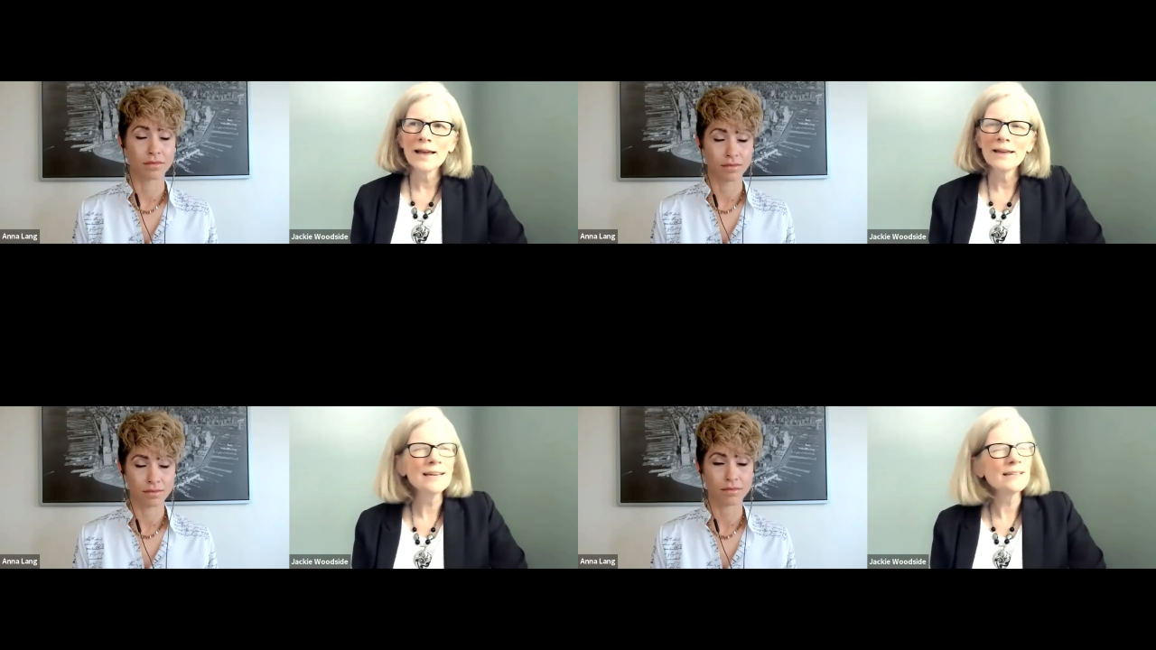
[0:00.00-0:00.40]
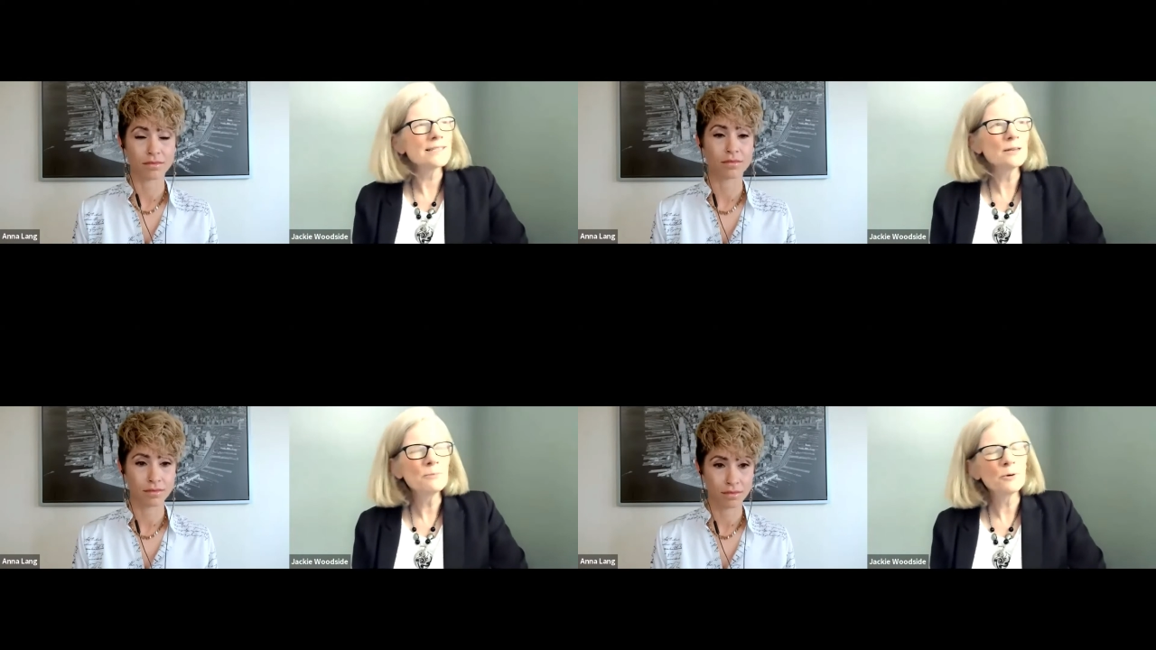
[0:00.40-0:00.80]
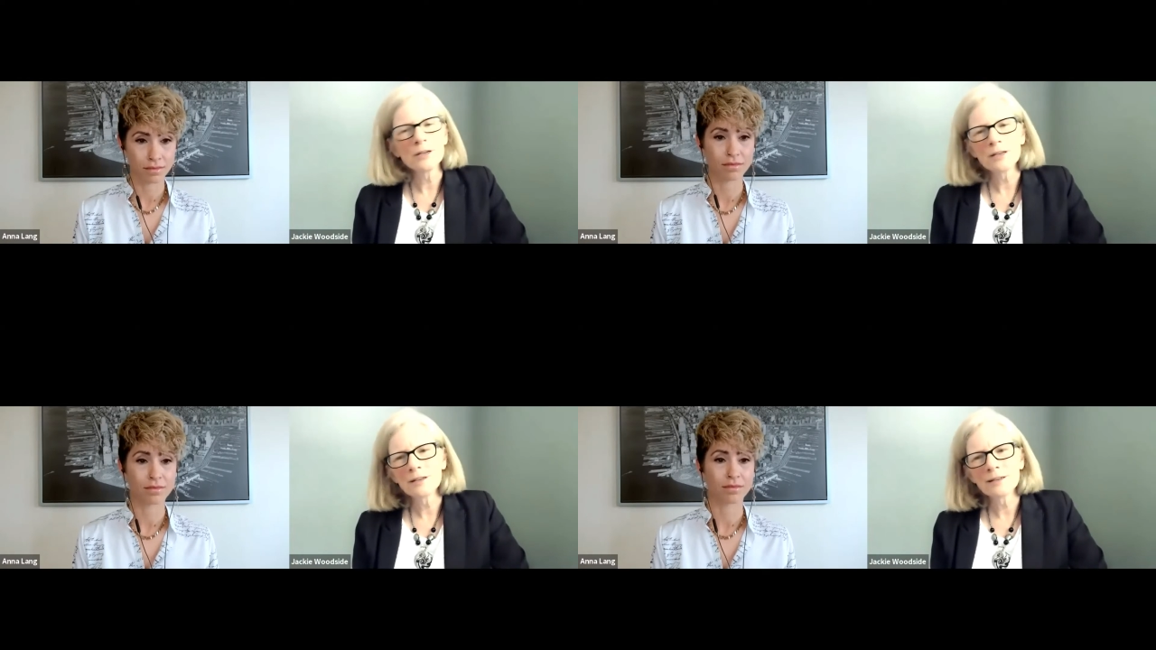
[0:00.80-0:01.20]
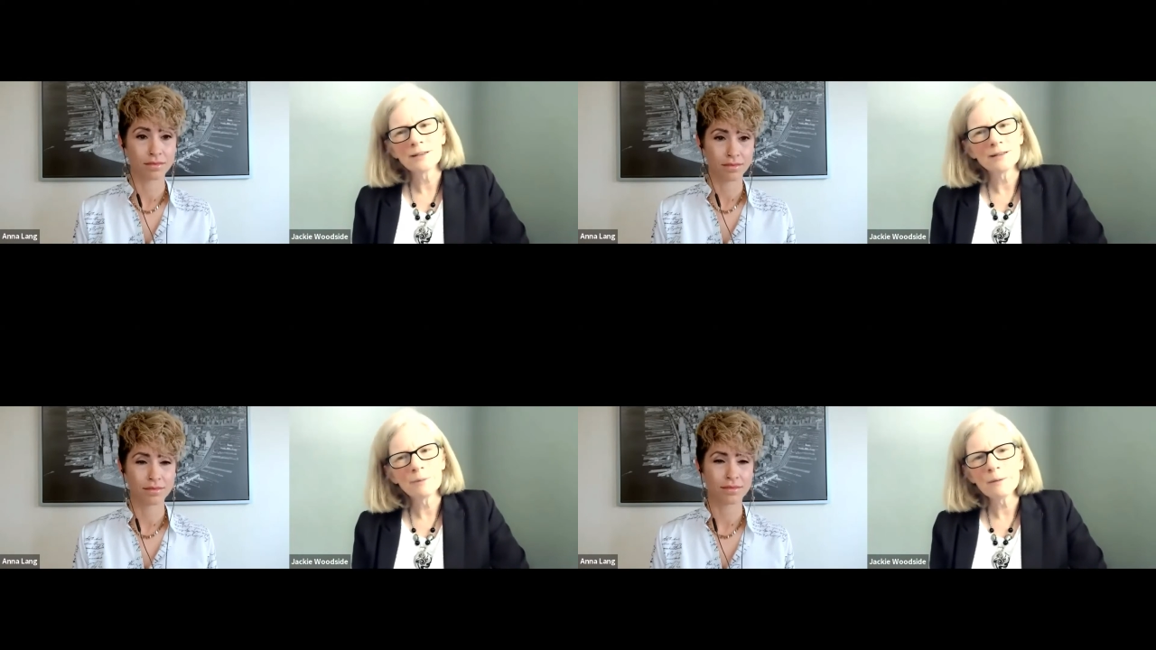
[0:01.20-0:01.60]
Speaker 1: and then at some point,
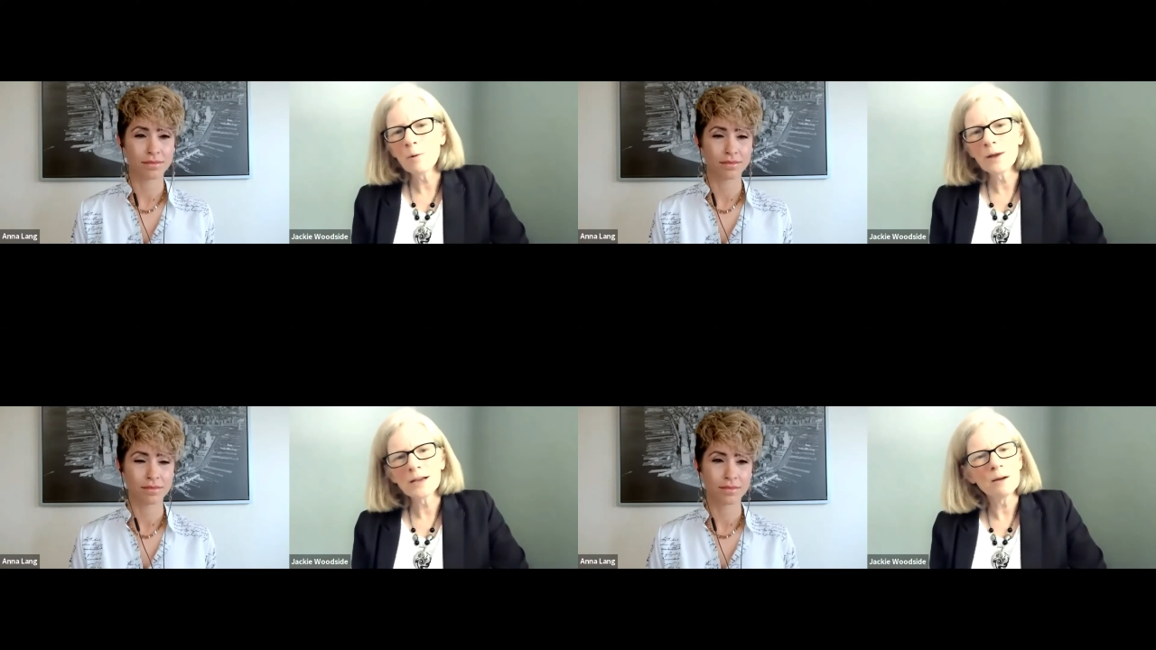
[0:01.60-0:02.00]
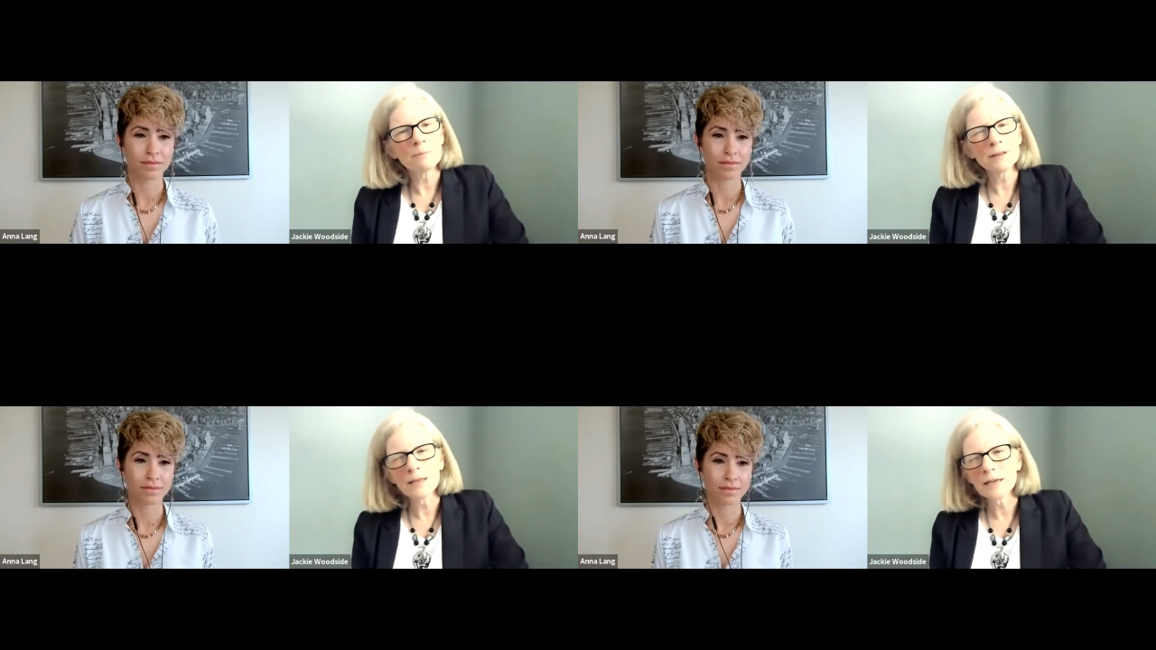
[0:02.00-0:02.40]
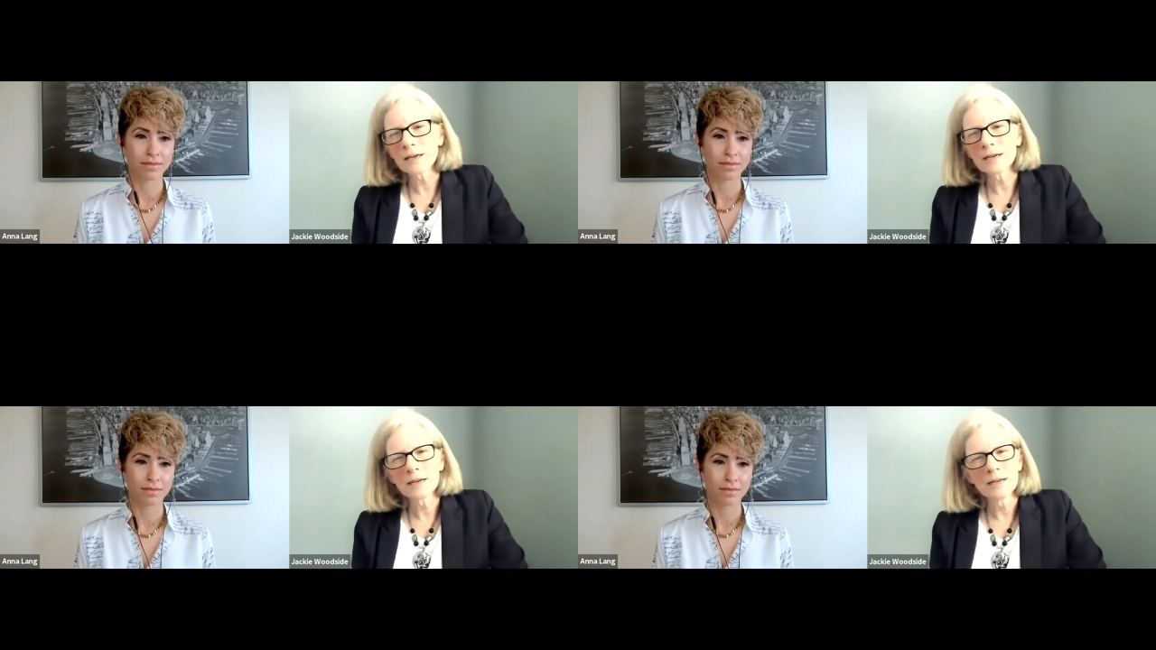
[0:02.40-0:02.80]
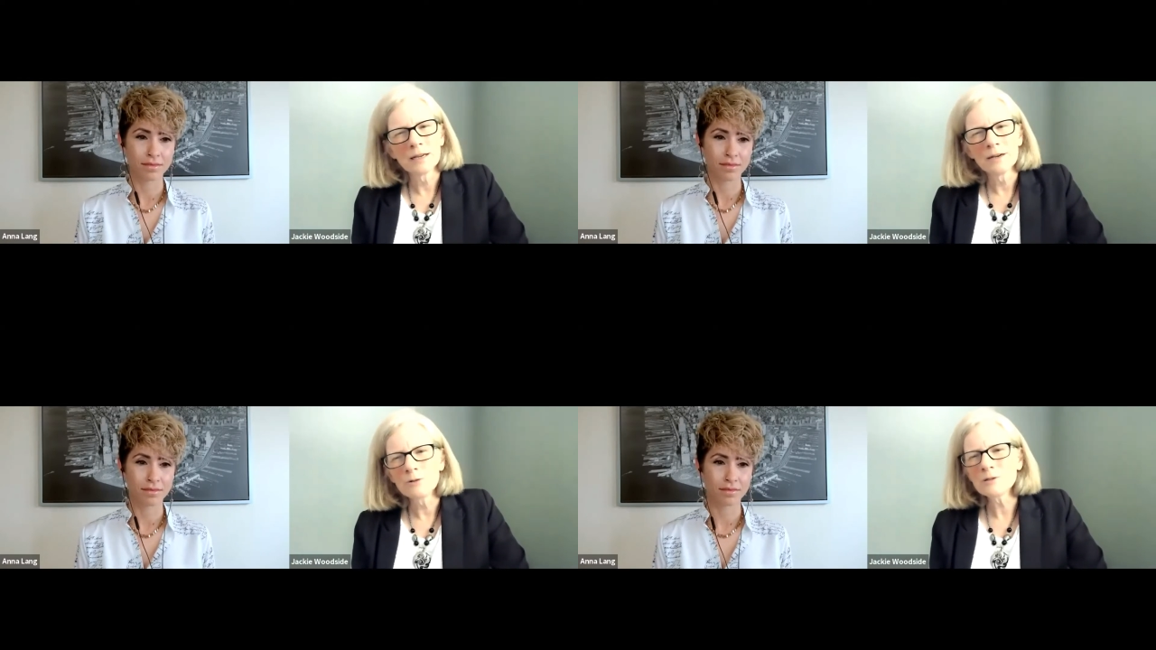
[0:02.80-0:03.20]
people wake up and like,
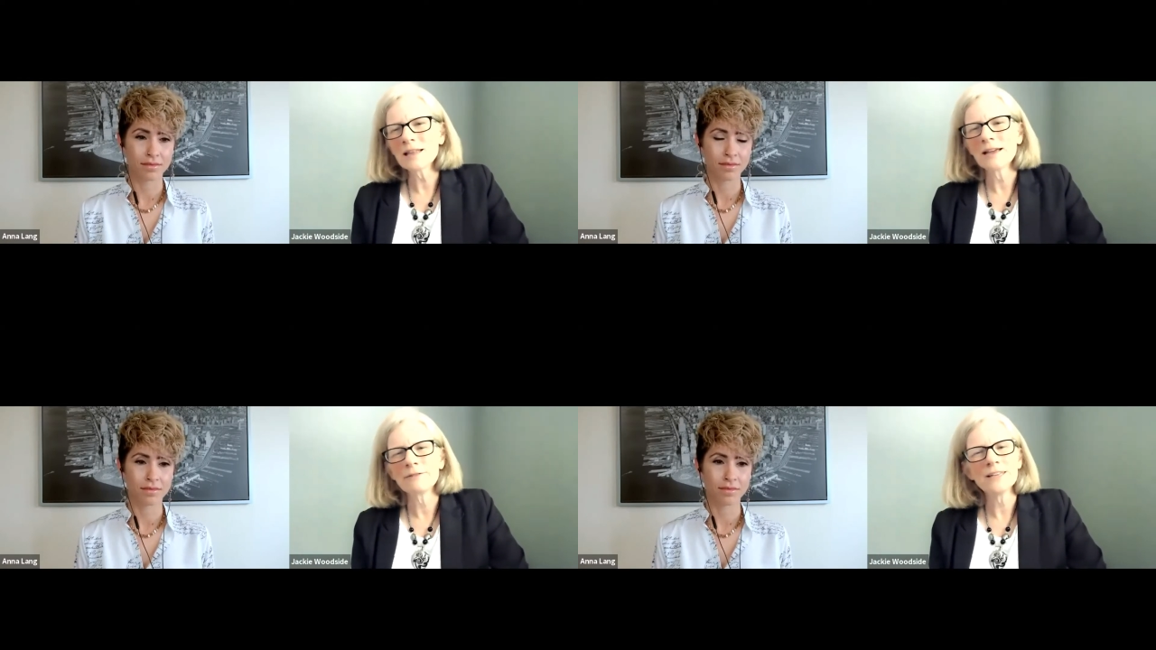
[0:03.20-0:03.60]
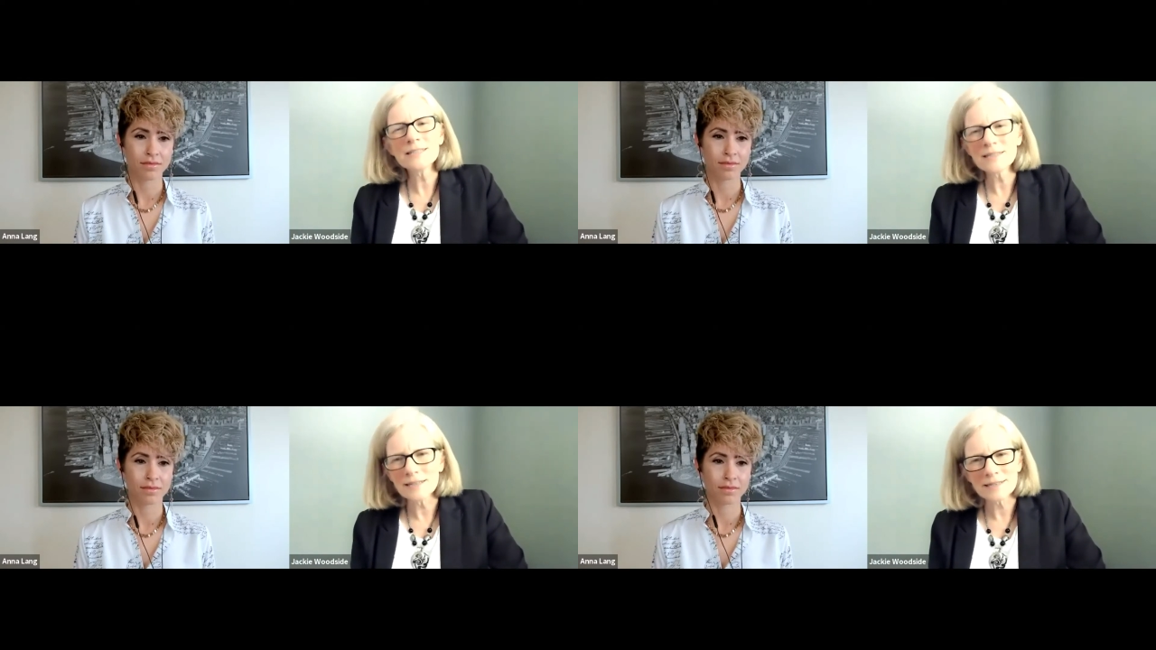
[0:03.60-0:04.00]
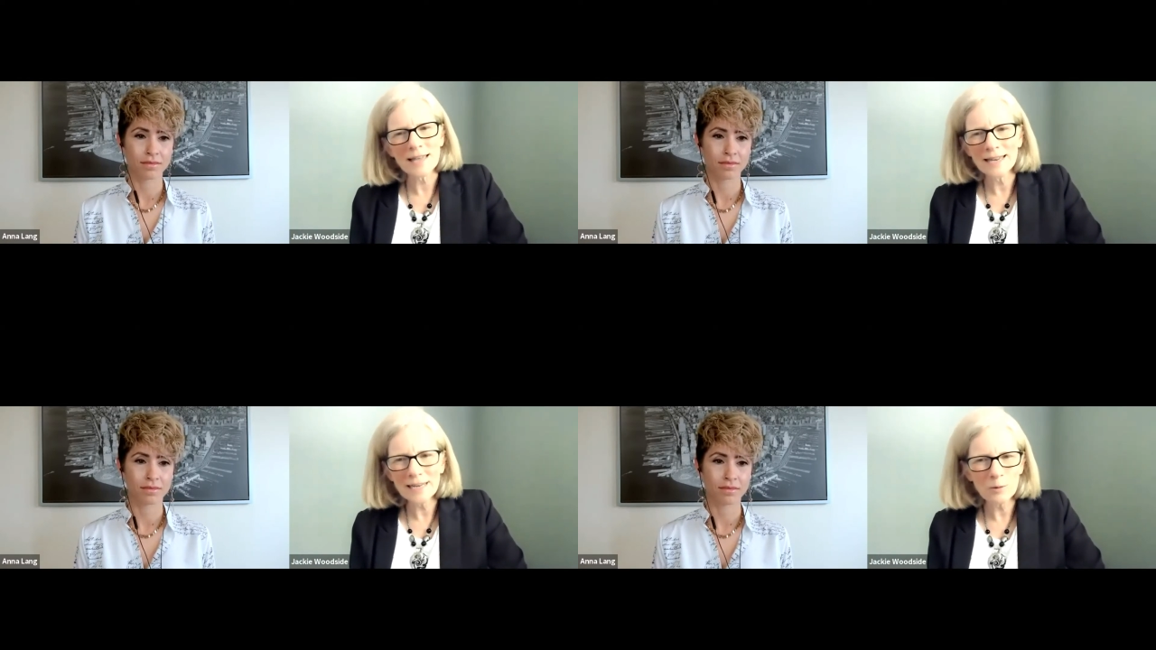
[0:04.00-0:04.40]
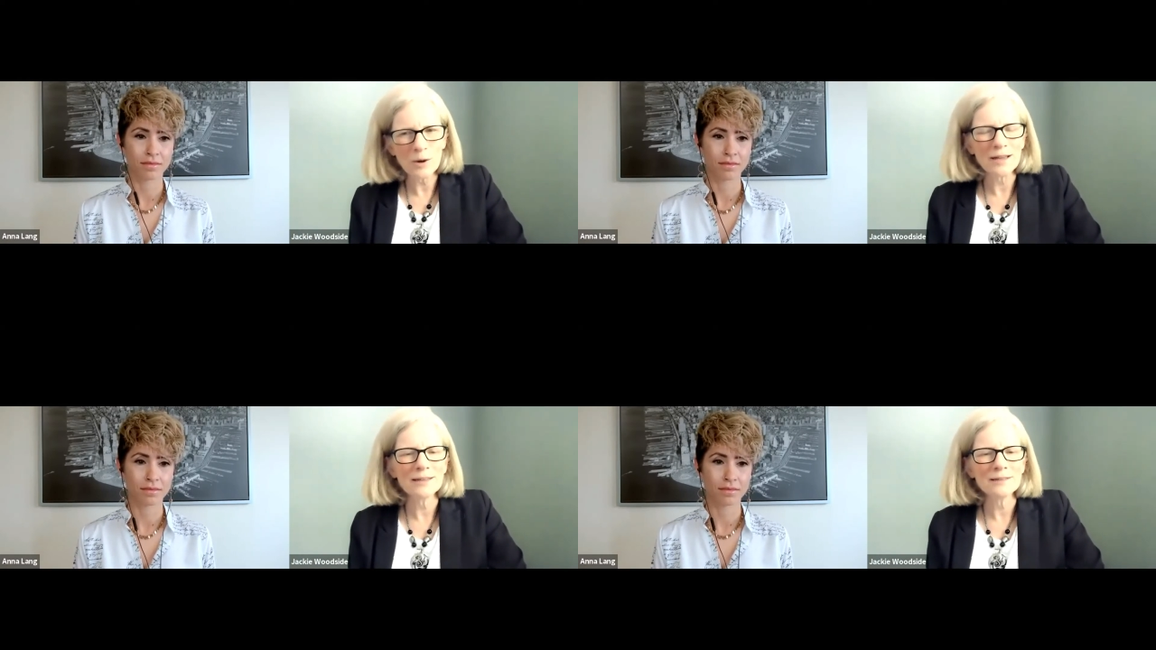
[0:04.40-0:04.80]
whose life is this anyway?